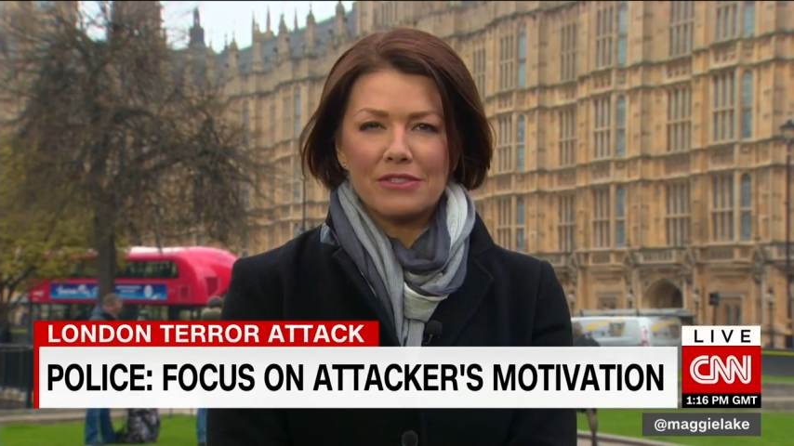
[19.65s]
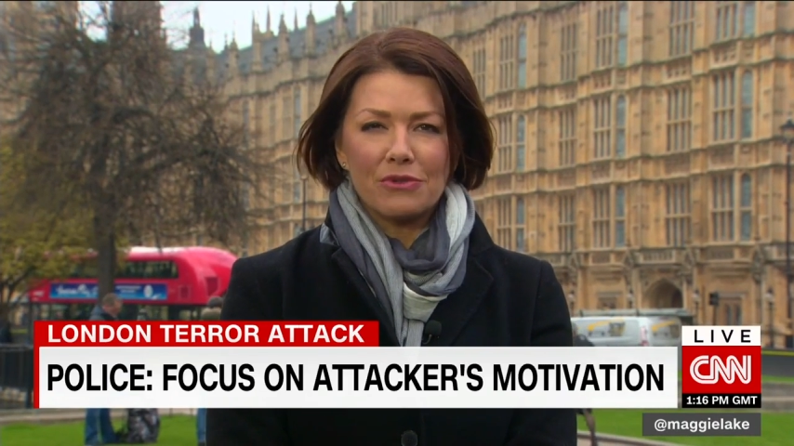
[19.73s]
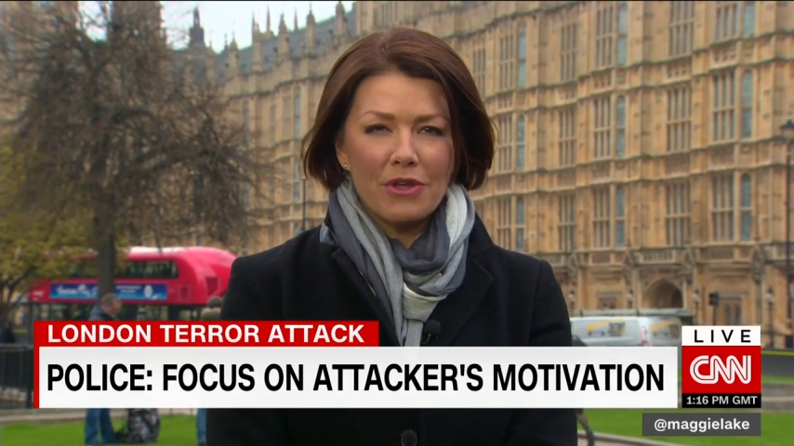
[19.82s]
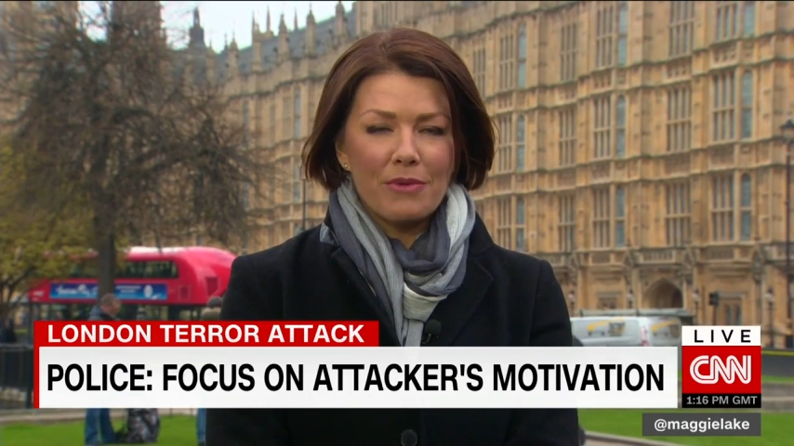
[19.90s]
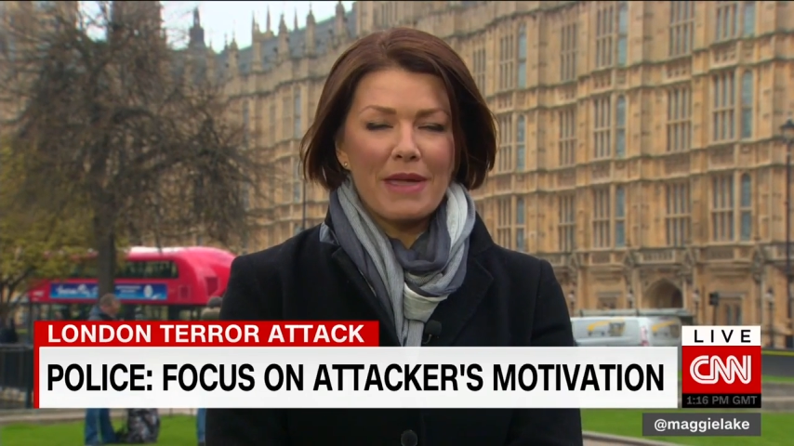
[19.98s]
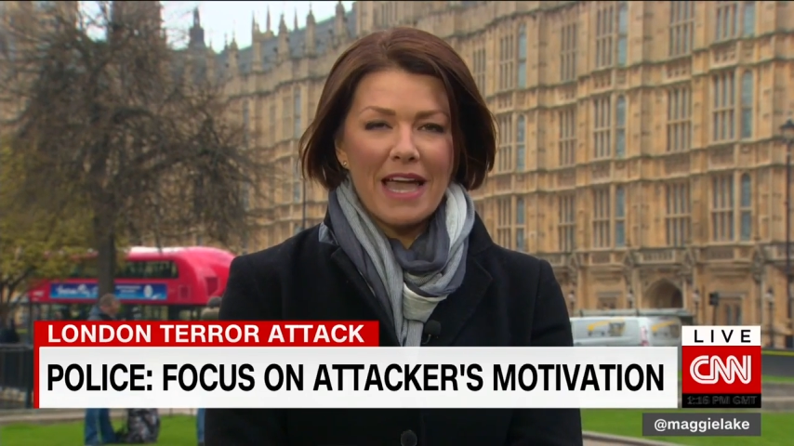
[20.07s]

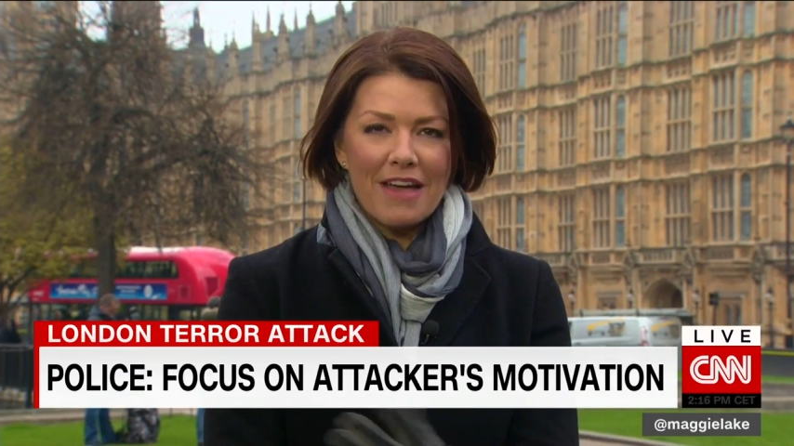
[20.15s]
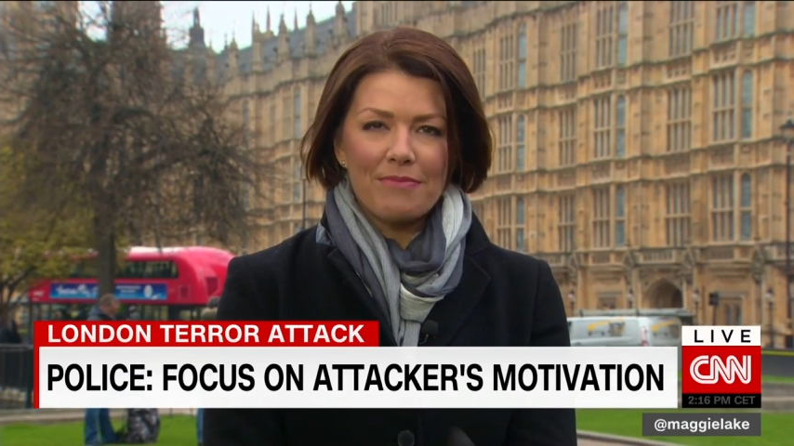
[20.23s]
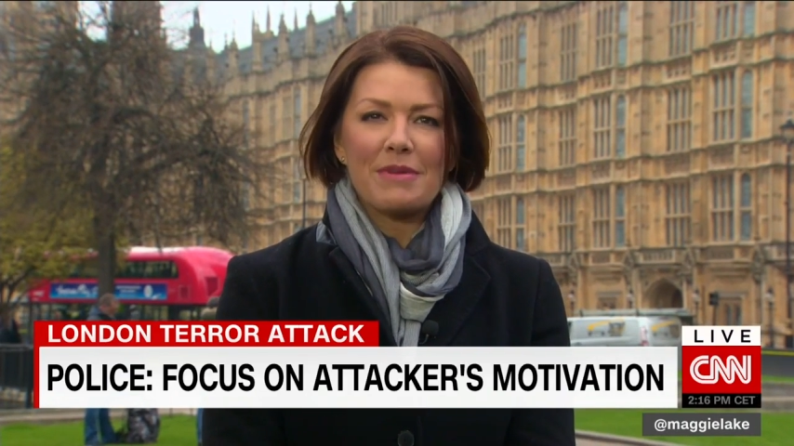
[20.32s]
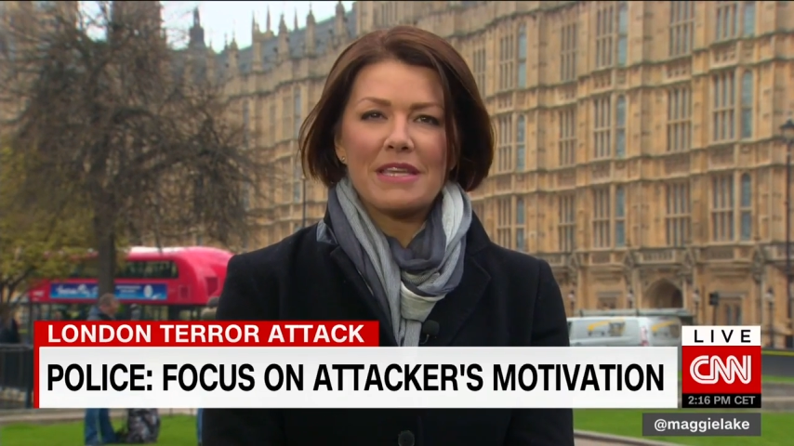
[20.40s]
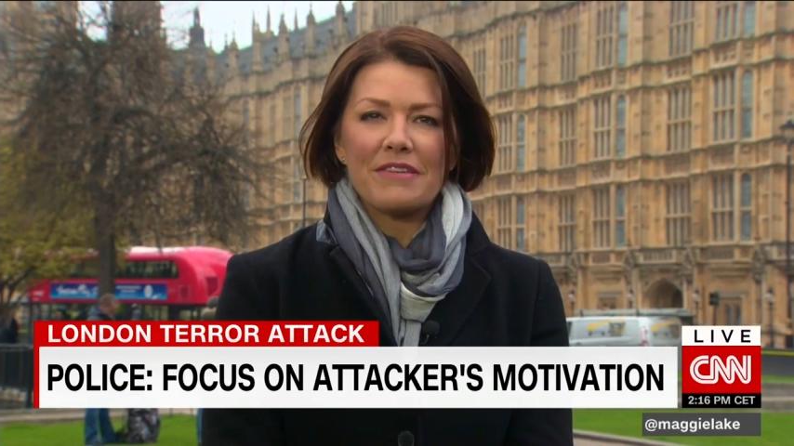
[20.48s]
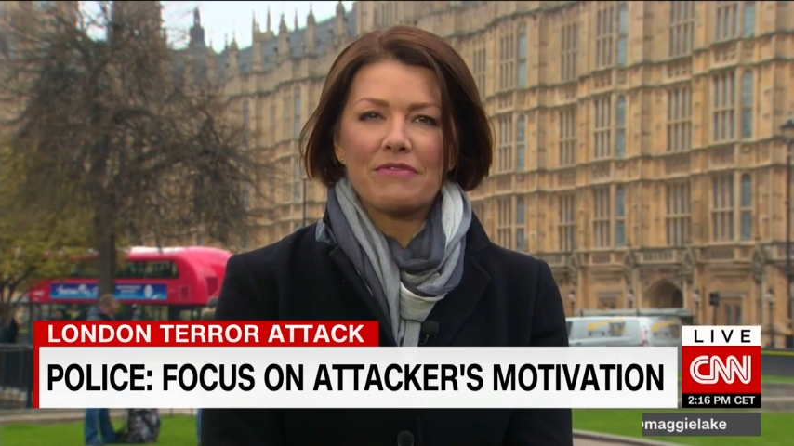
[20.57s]
although we have
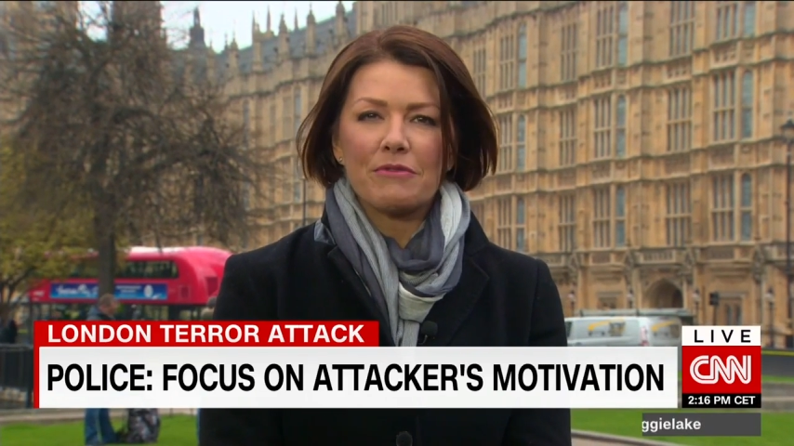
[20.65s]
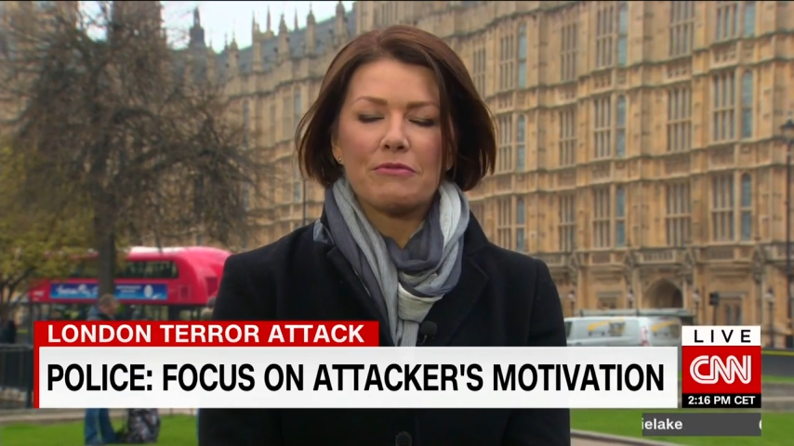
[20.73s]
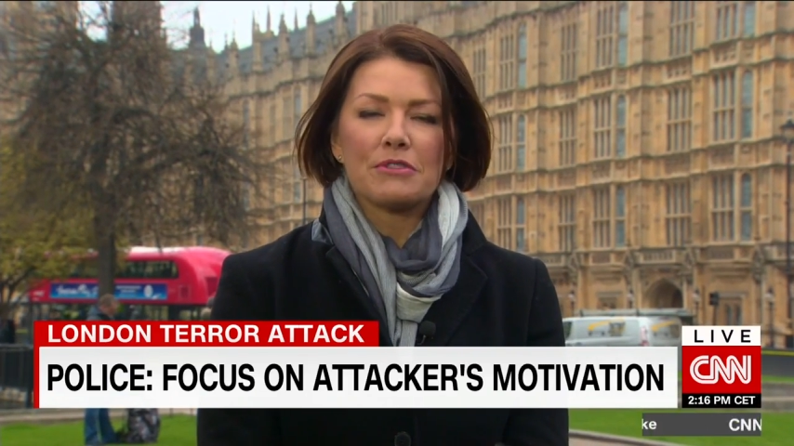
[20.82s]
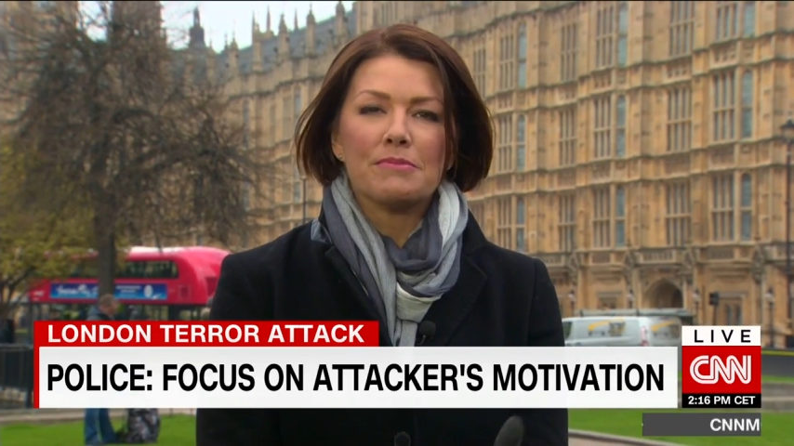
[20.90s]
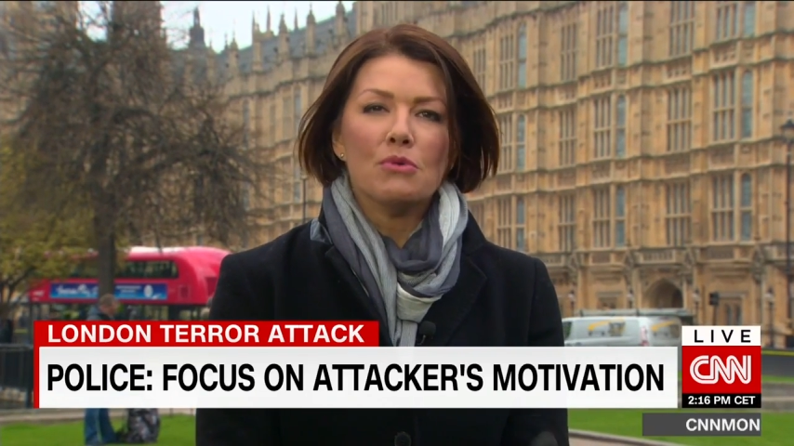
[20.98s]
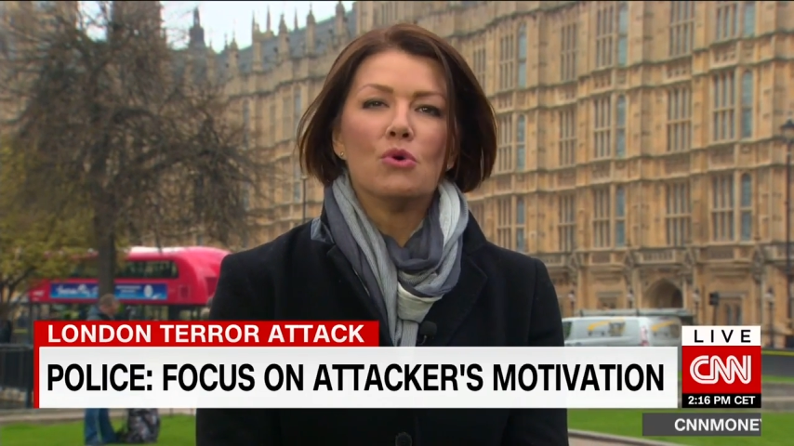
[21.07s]
been given
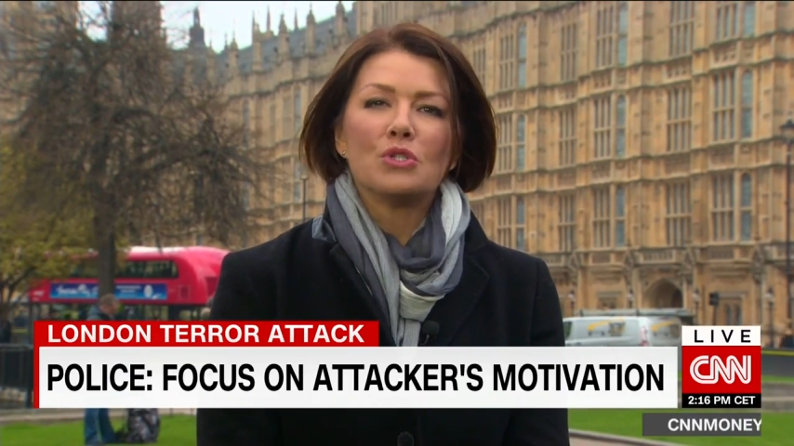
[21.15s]
some more